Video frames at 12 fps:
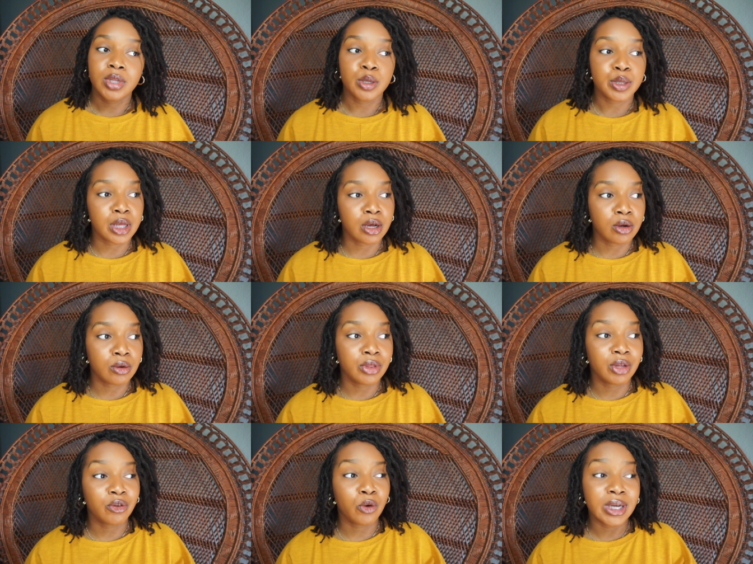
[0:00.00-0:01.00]
So
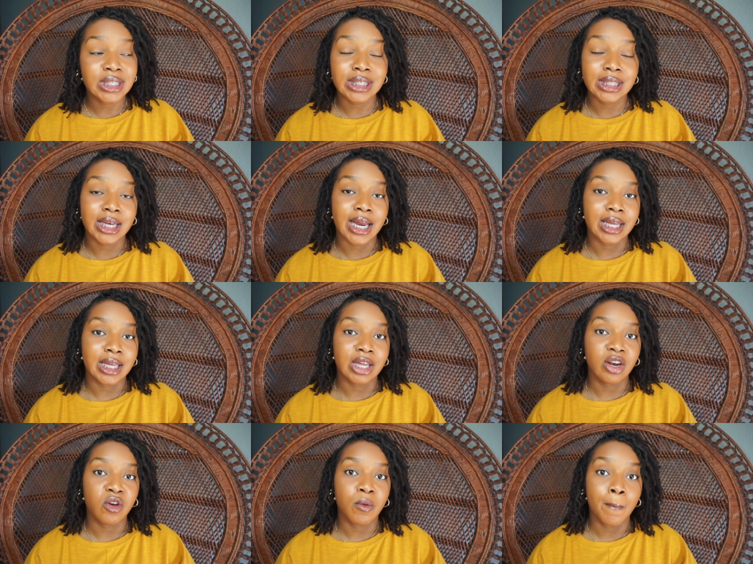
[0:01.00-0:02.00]
the question that I
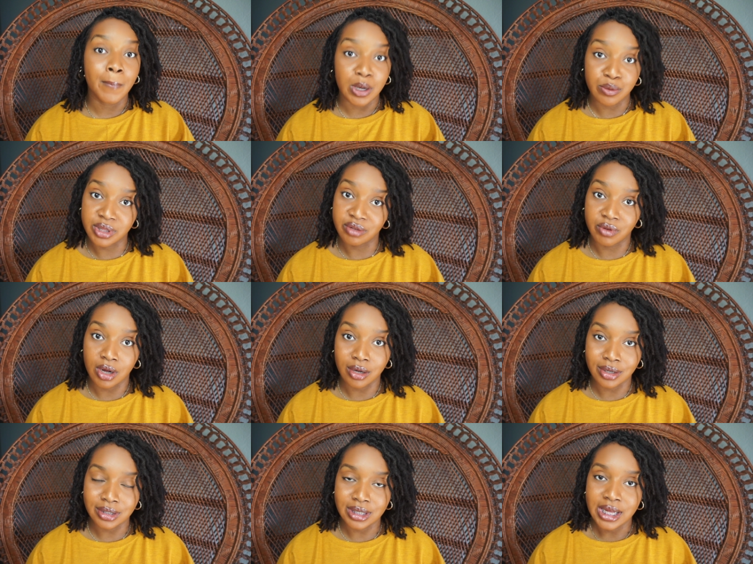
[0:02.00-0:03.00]
get most of
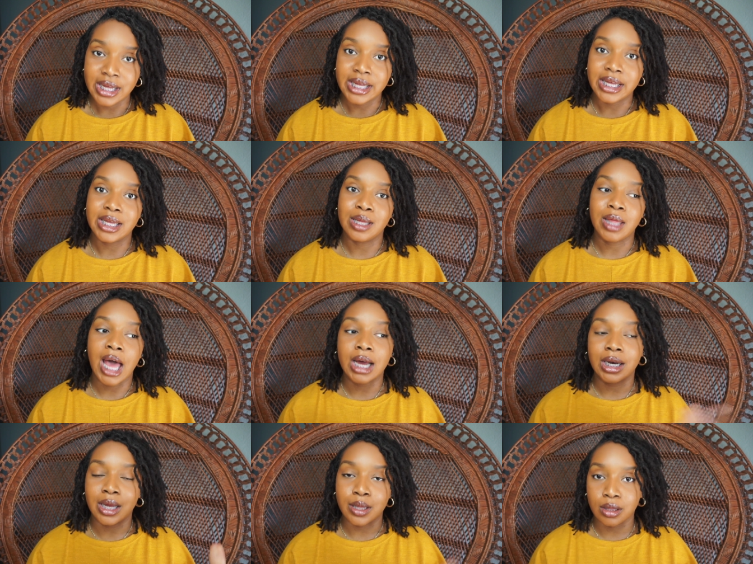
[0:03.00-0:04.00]
all is, how
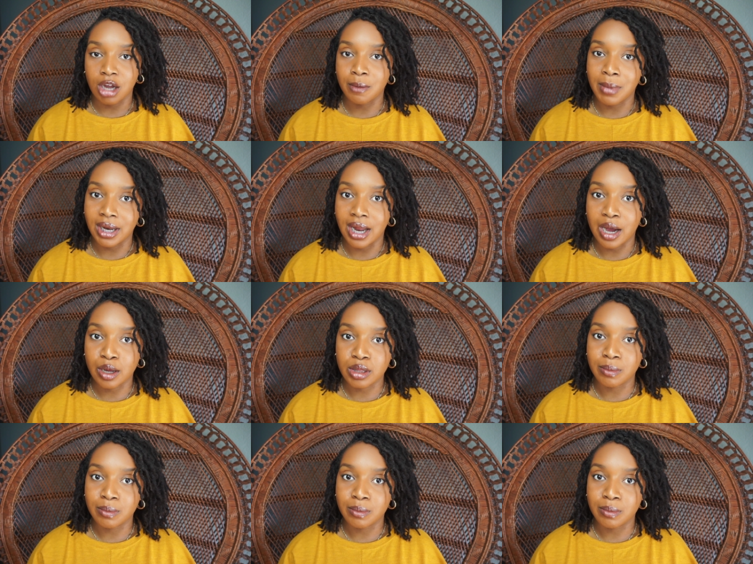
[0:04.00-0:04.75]
did I start my locks?